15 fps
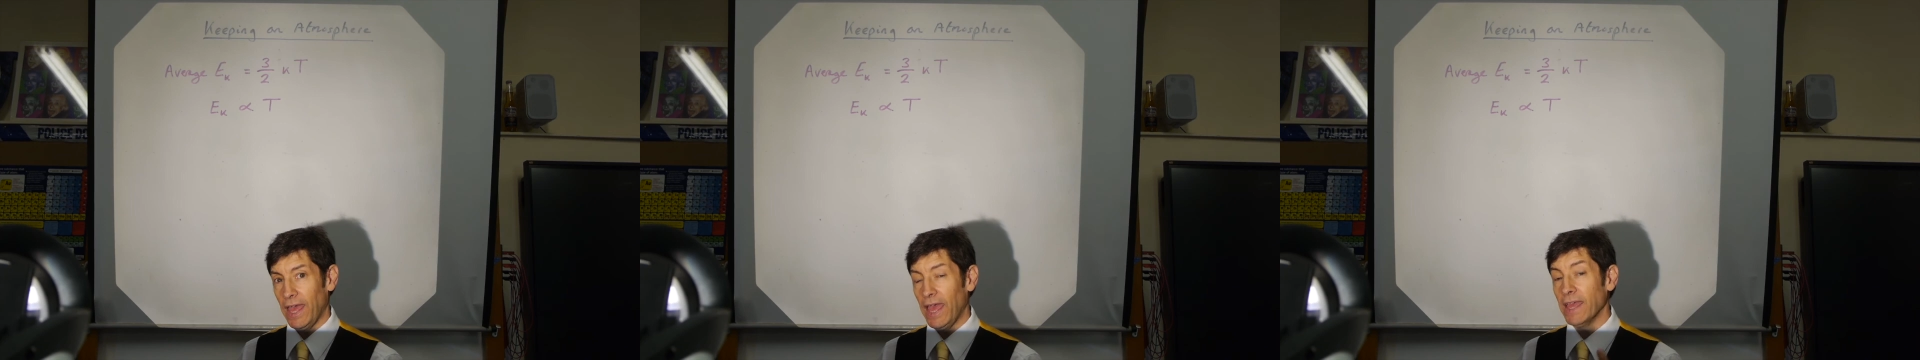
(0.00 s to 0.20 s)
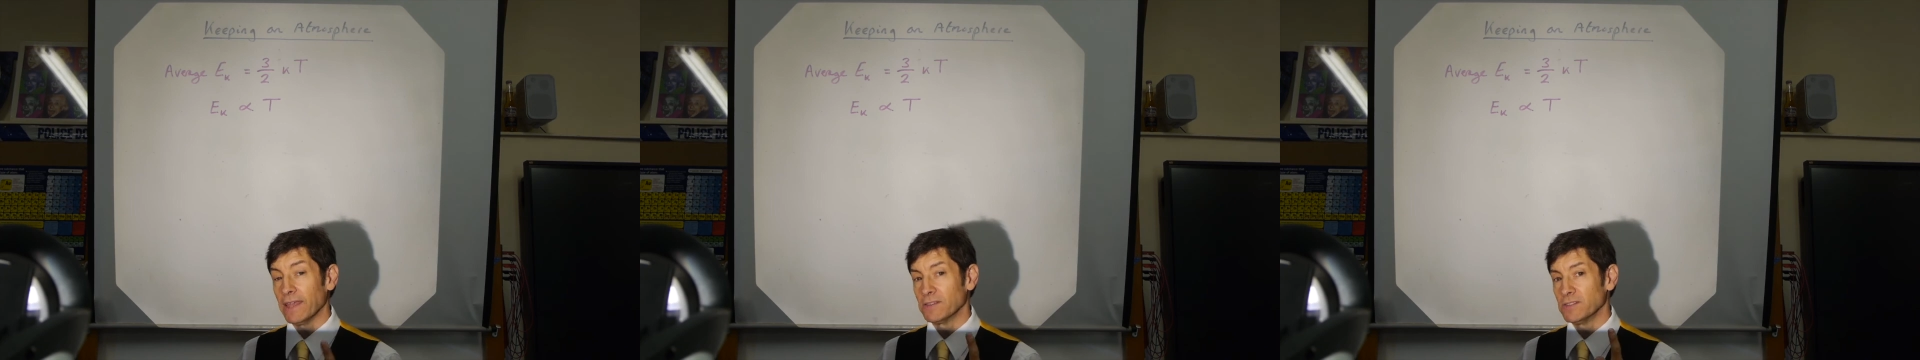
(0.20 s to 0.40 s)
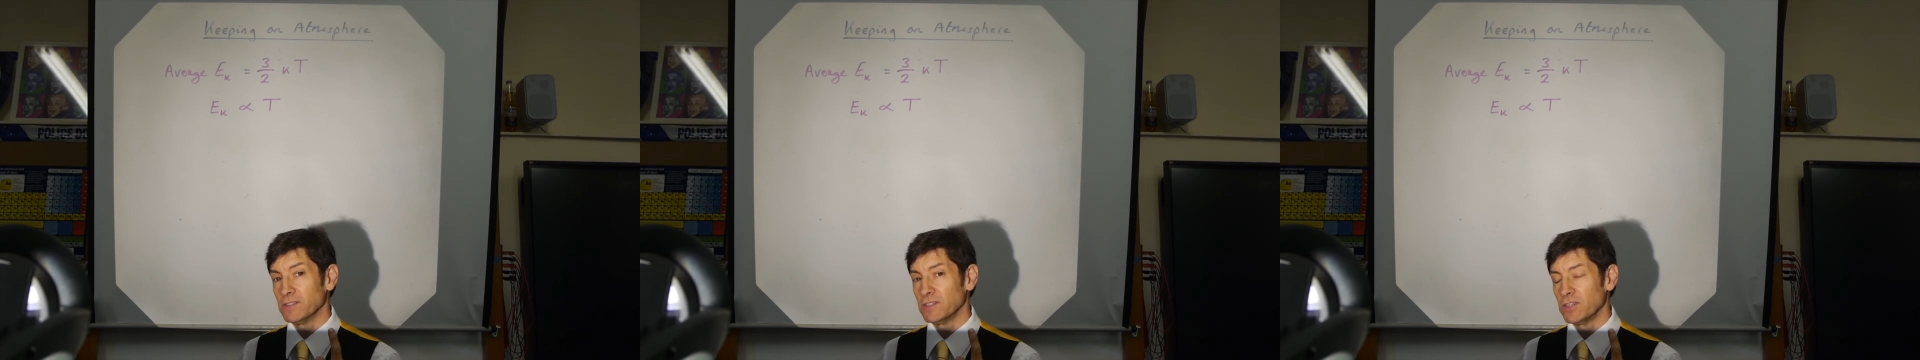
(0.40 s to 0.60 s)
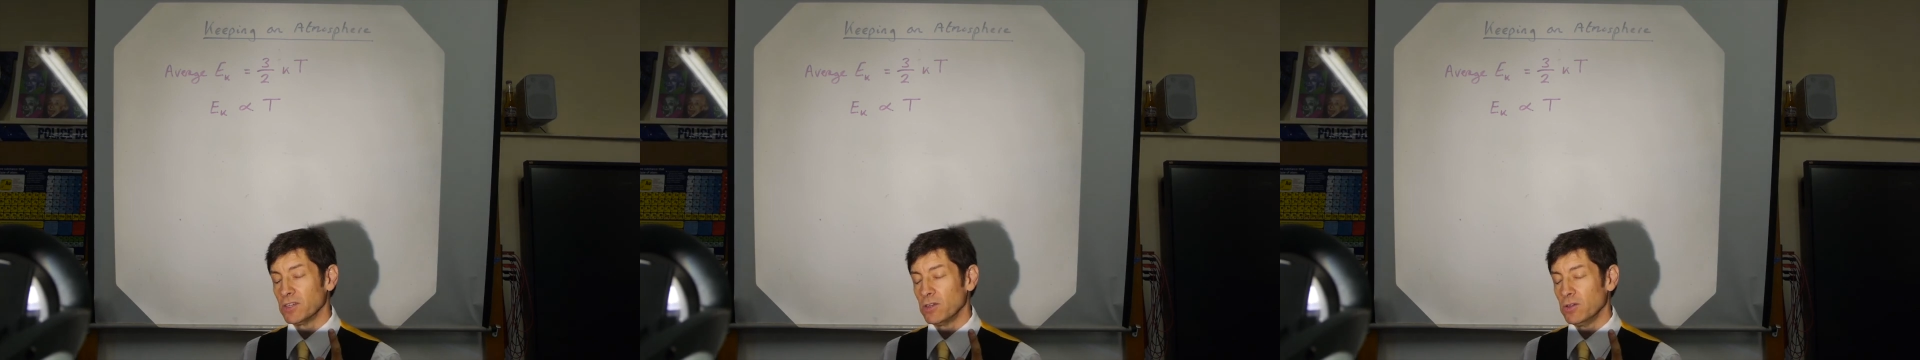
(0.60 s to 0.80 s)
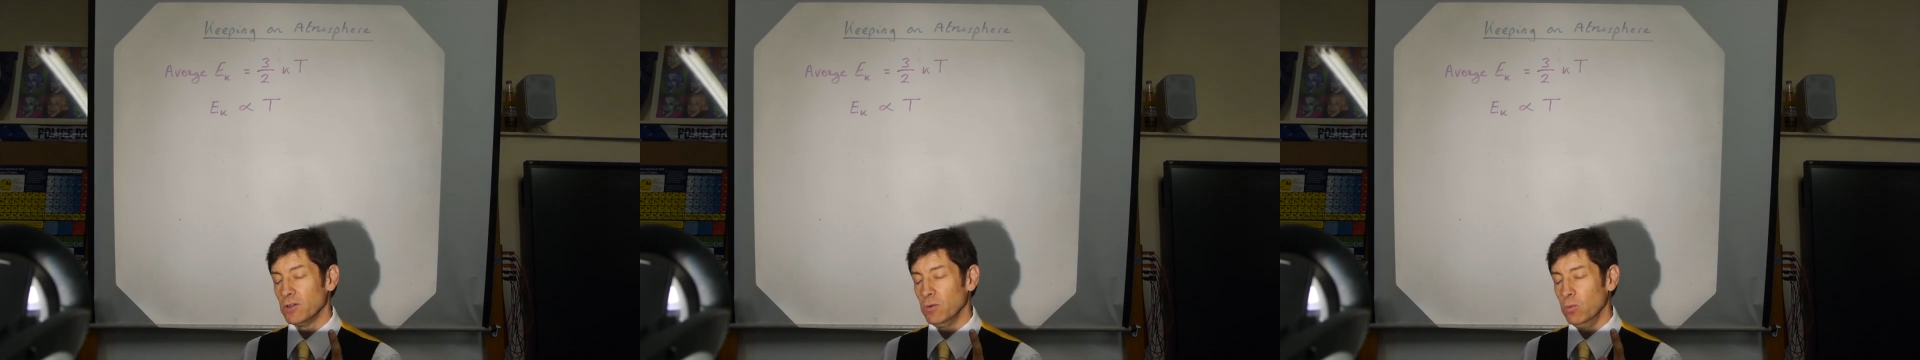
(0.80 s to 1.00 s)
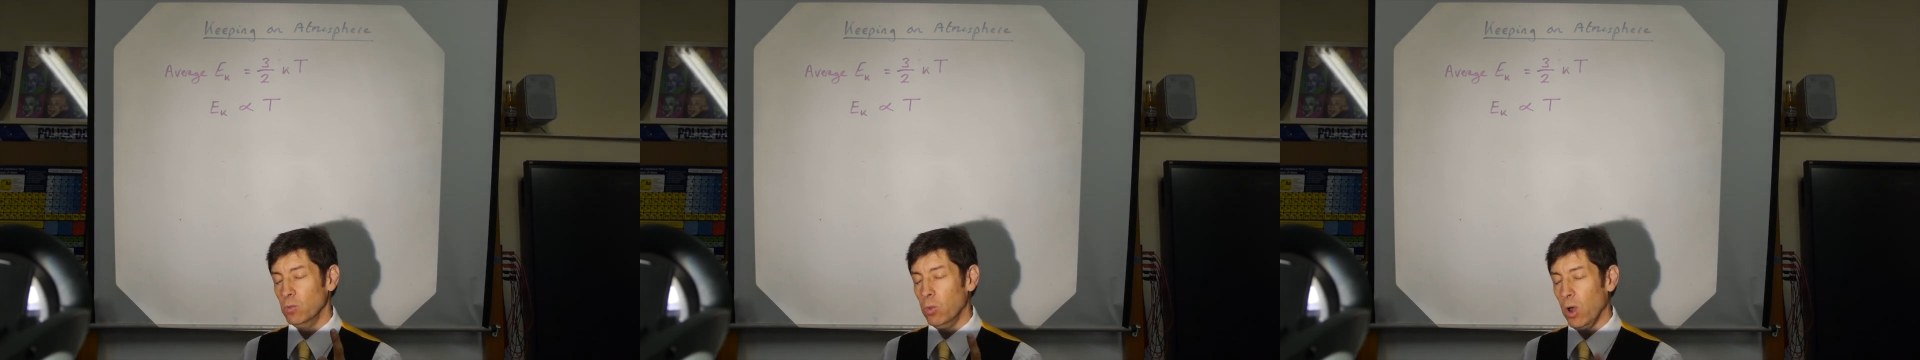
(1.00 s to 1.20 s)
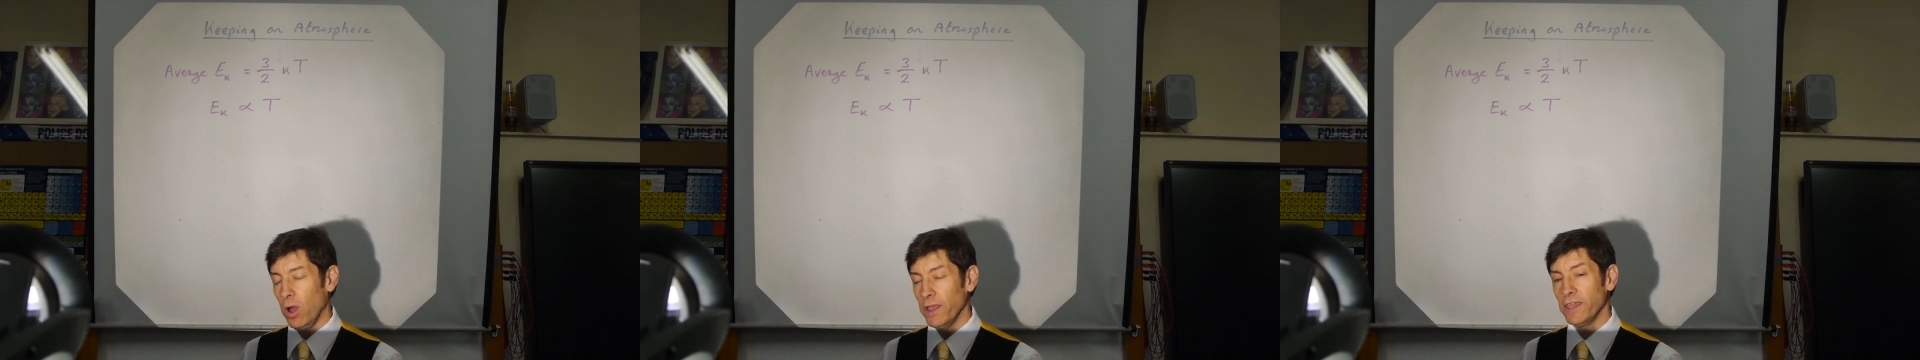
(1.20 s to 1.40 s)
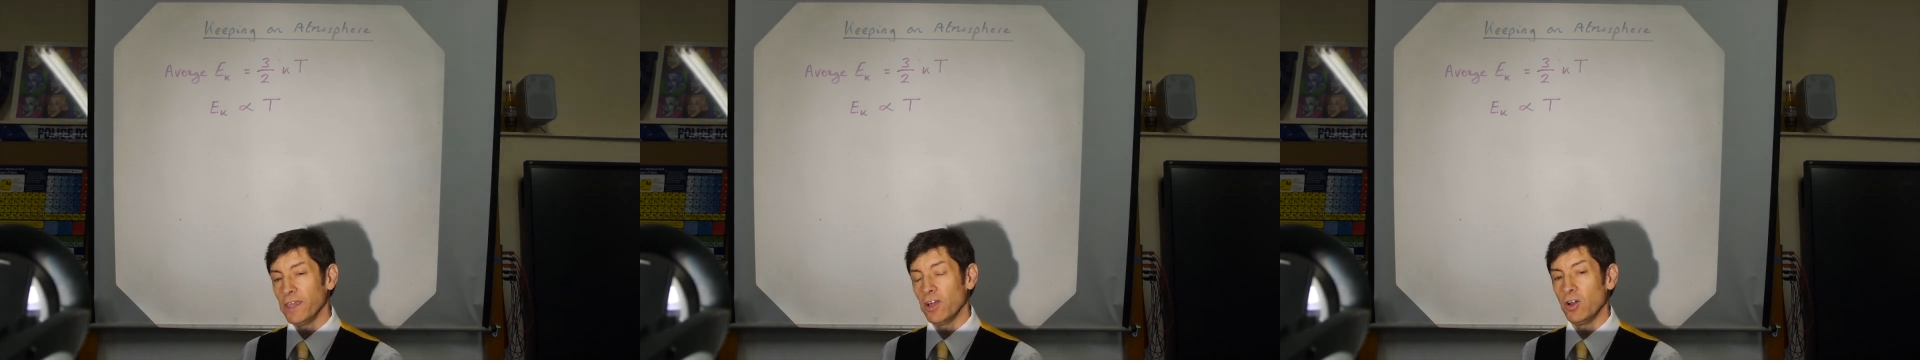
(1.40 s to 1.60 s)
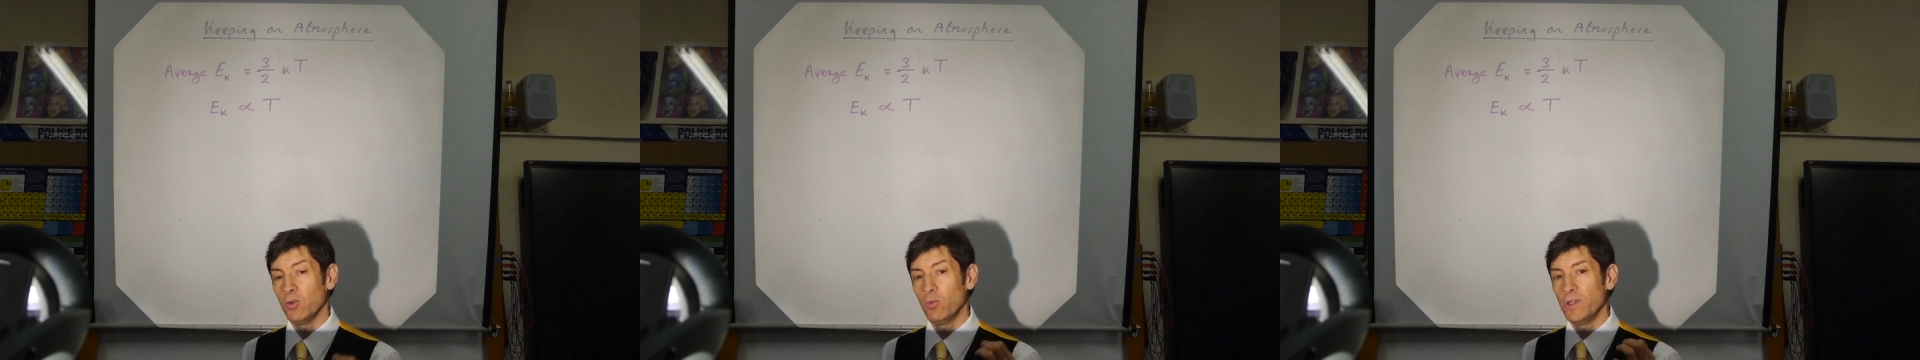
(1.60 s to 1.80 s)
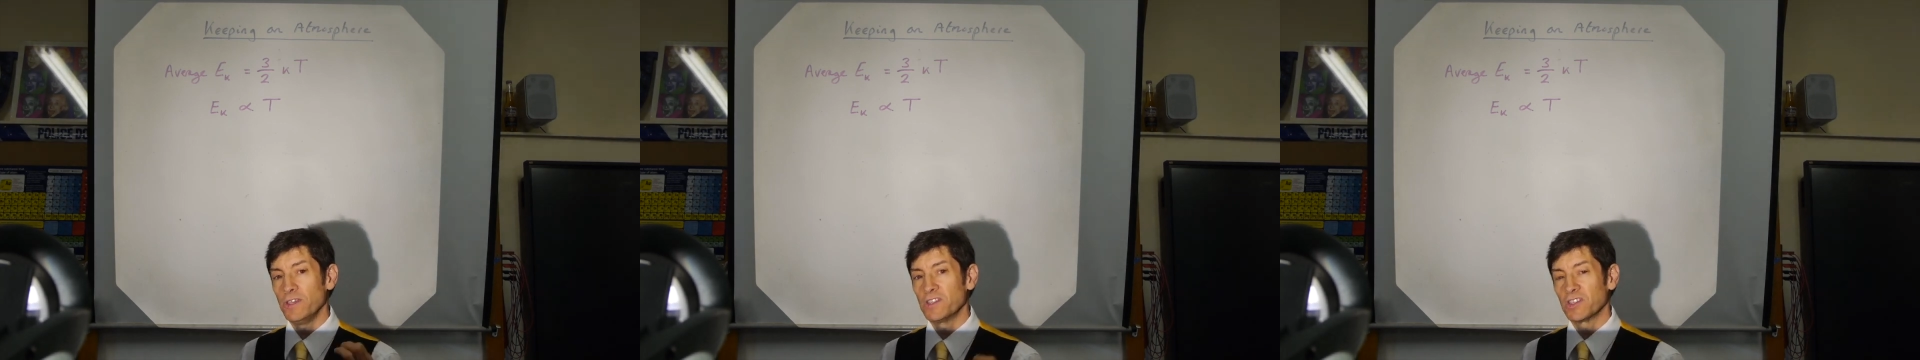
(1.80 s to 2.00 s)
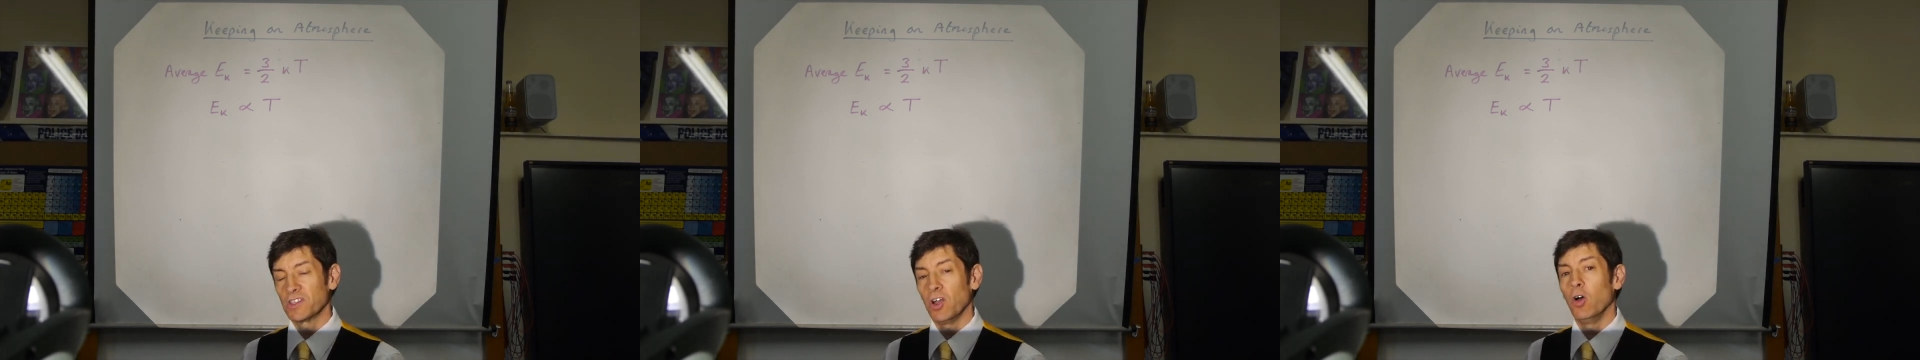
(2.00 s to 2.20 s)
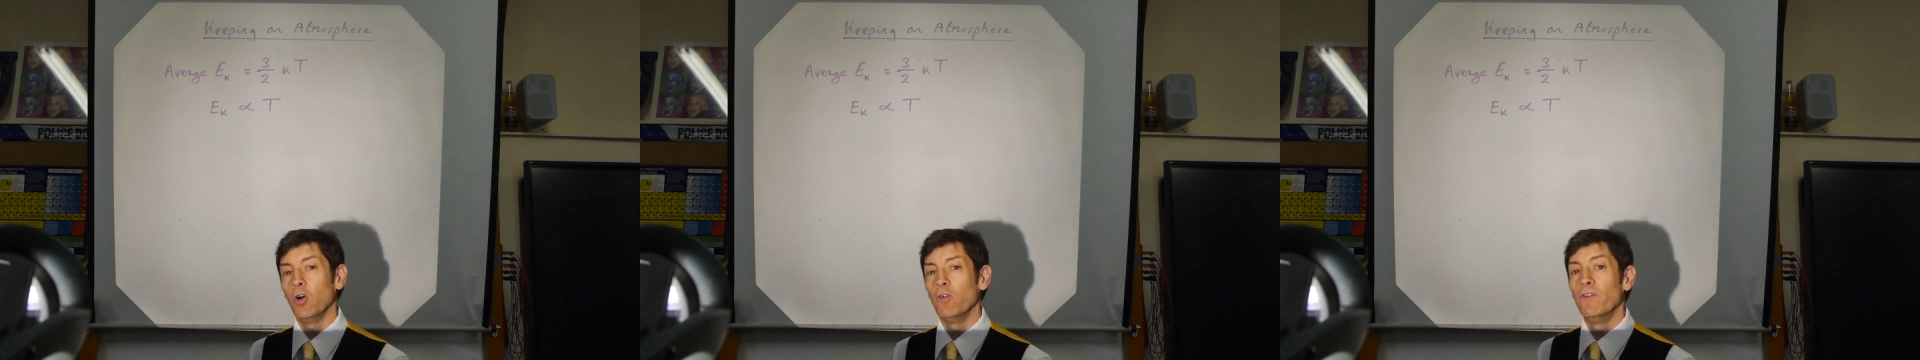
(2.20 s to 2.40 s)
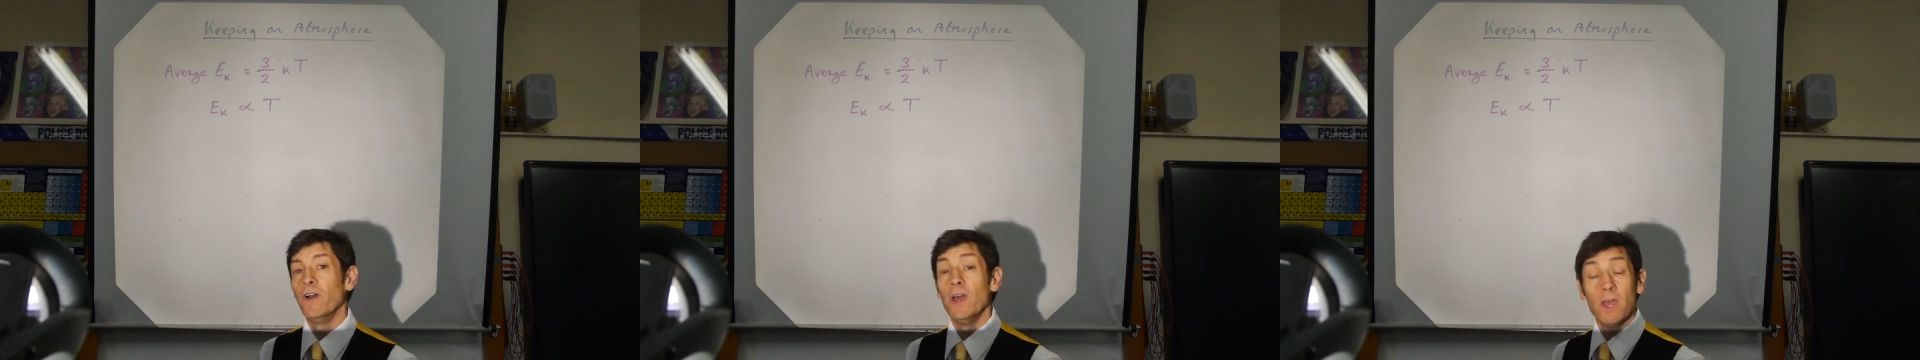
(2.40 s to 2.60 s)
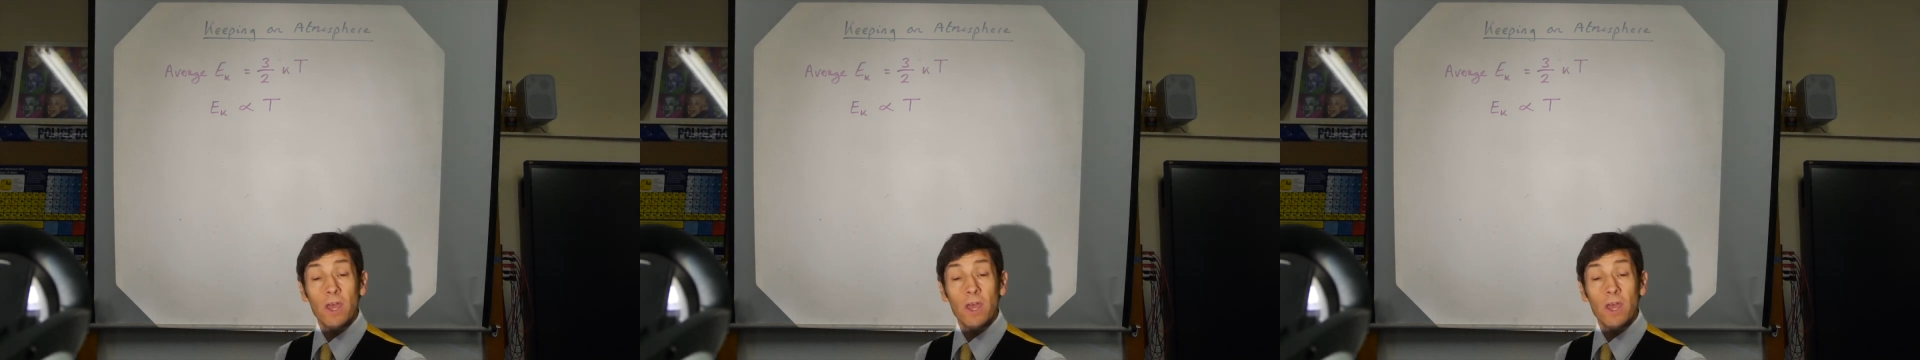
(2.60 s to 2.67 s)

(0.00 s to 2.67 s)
And why can't we solve